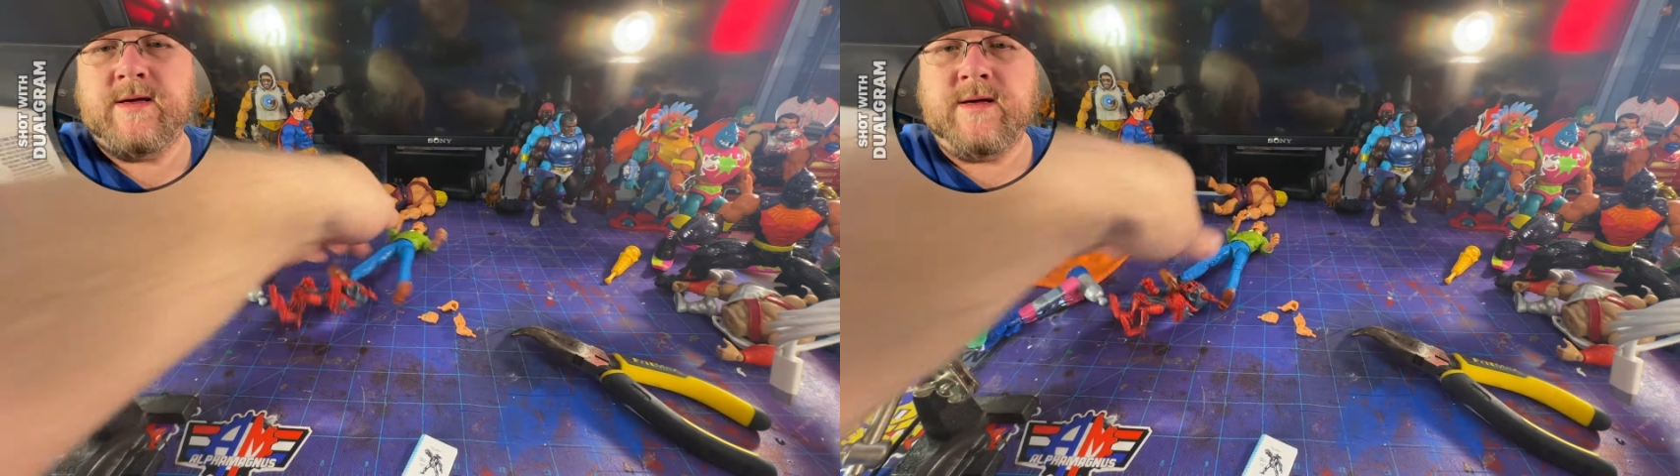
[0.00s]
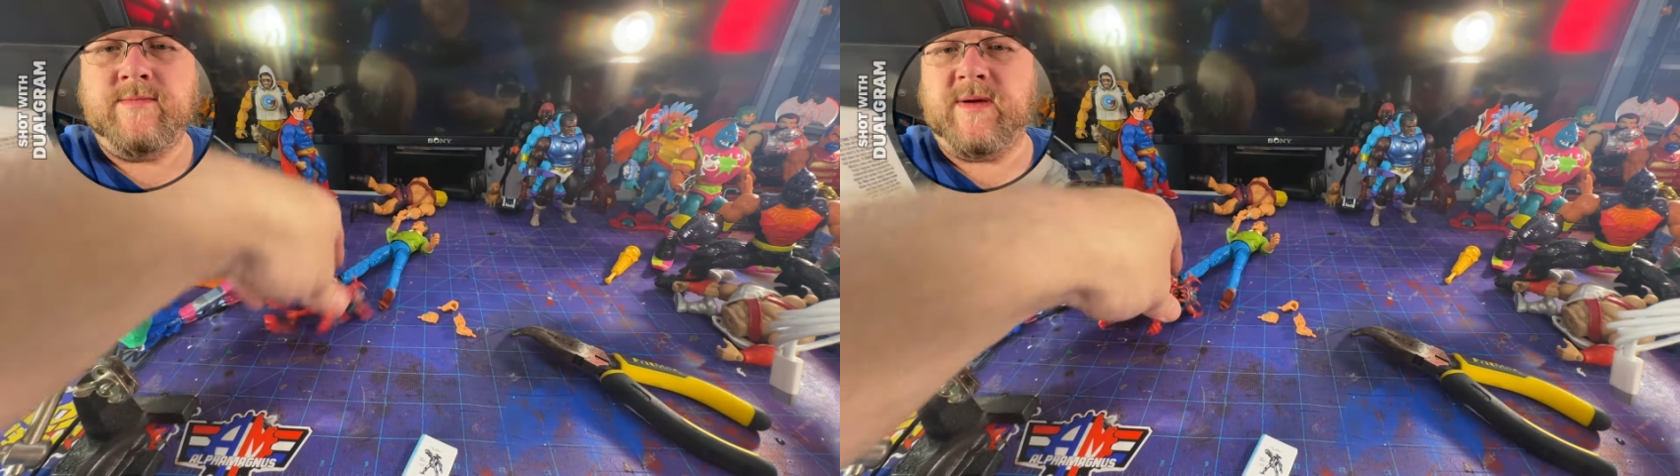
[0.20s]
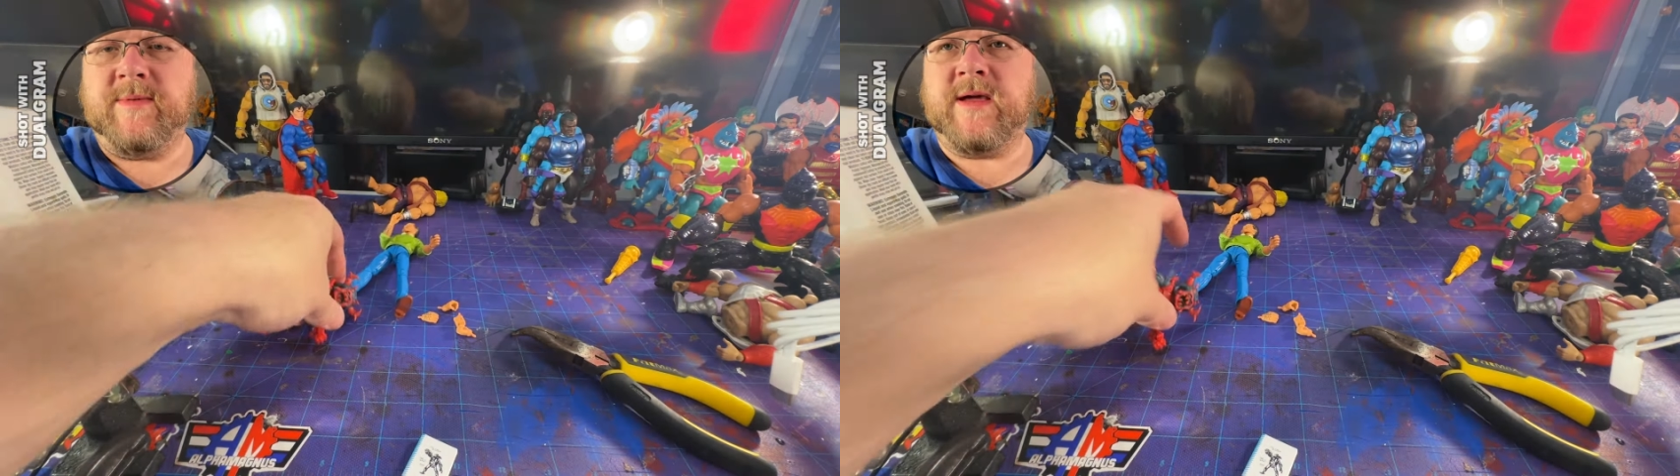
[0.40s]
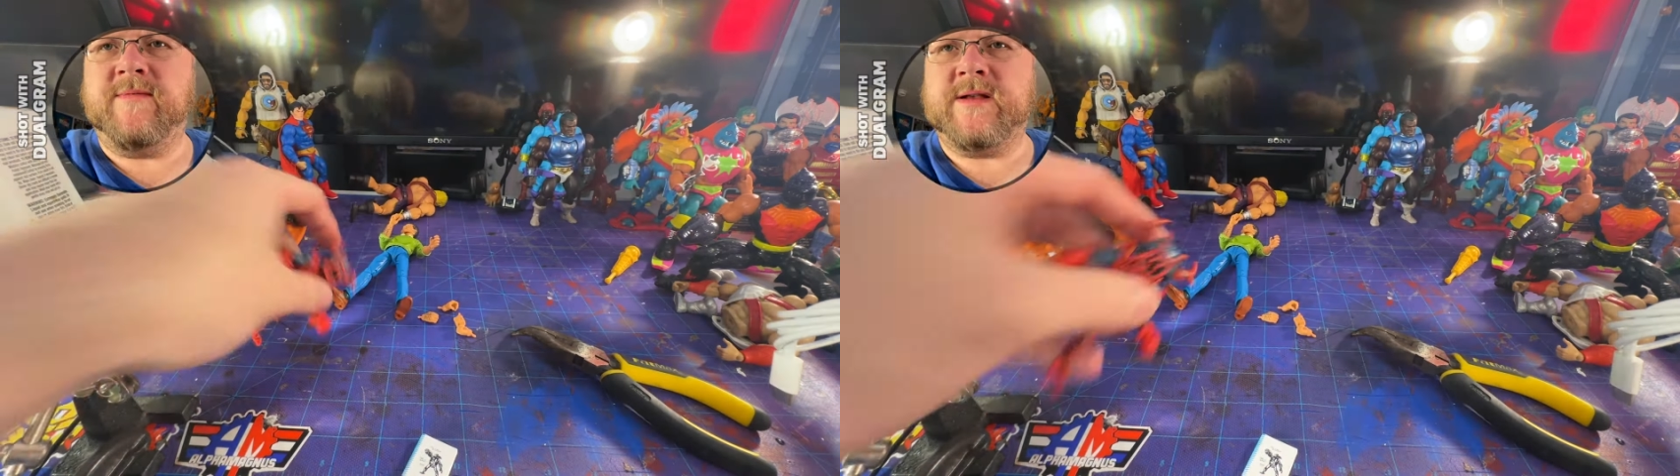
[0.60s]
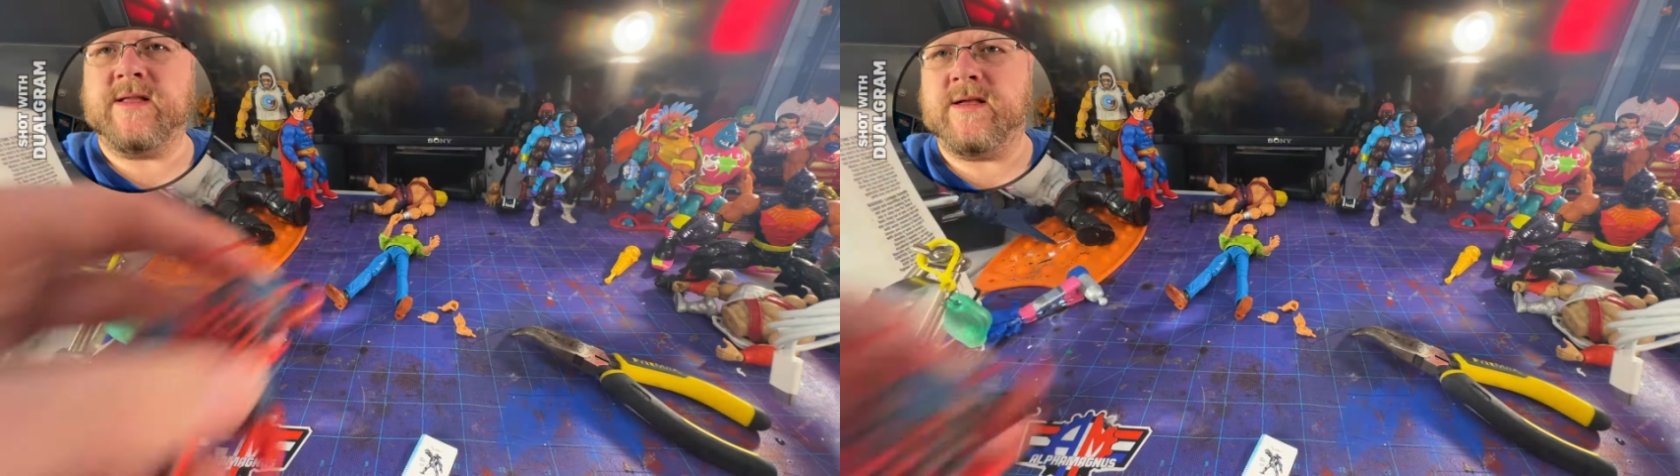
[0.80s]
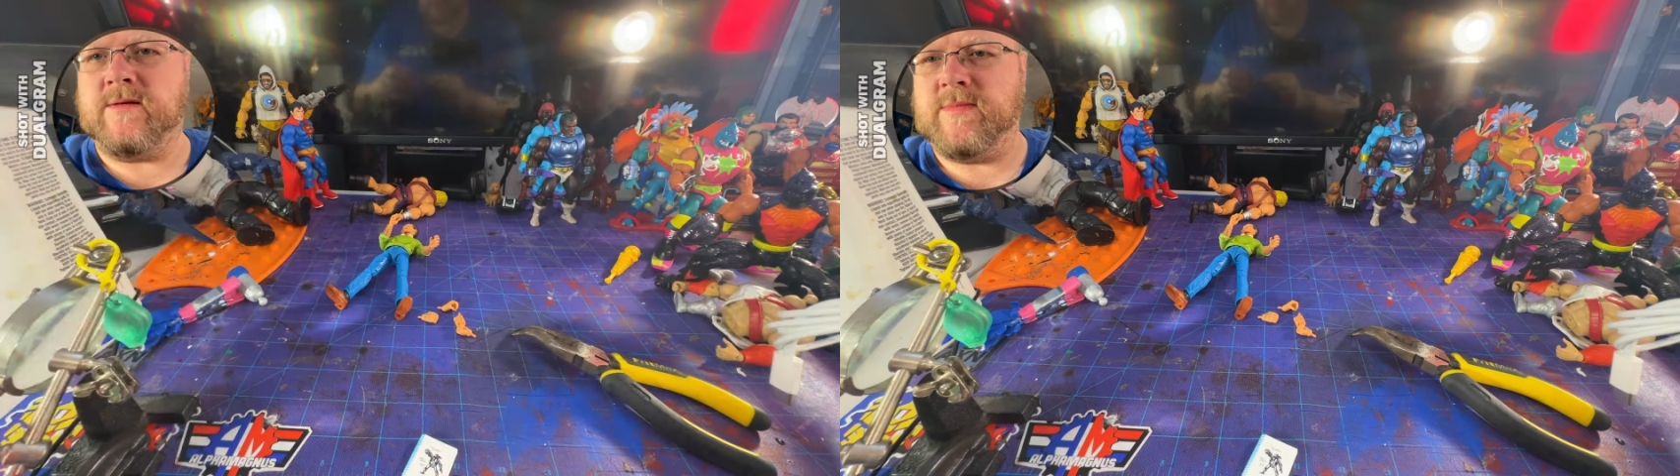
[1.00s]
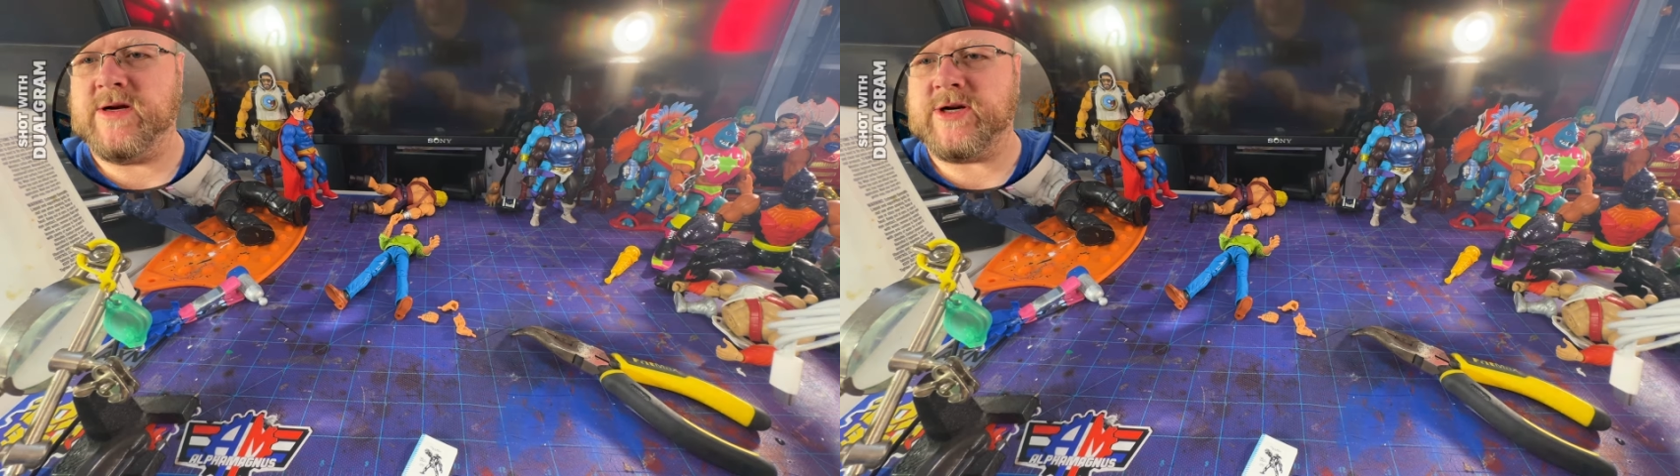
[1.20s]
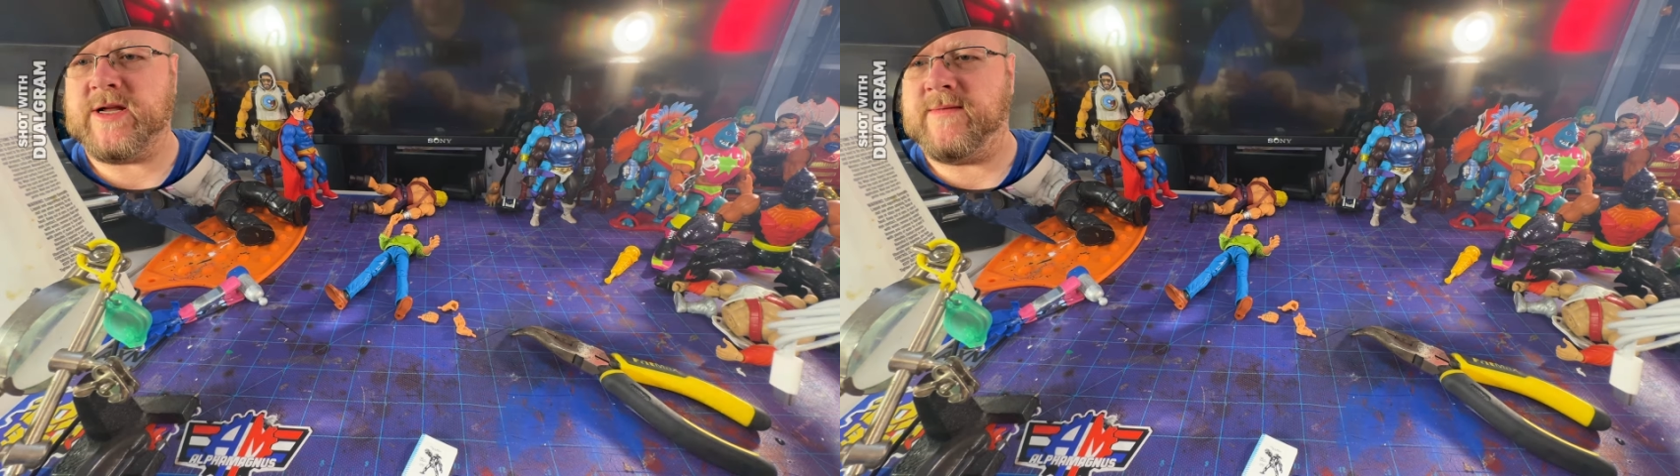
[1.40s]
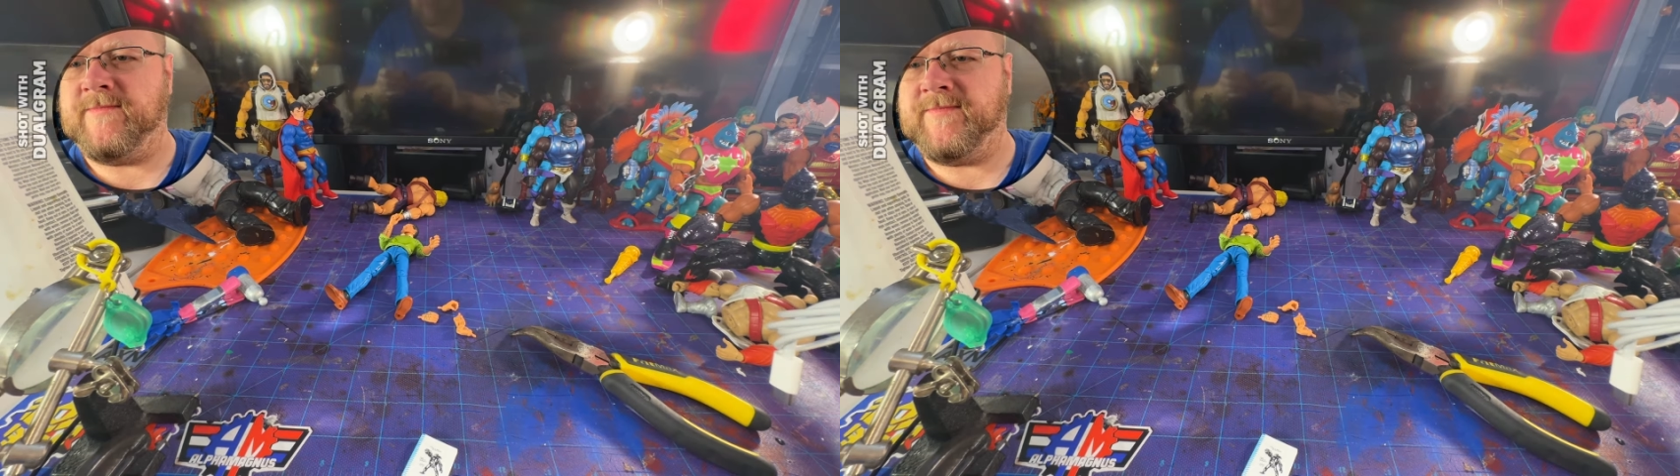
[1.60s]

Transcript: Maybe give it to little Munchkin.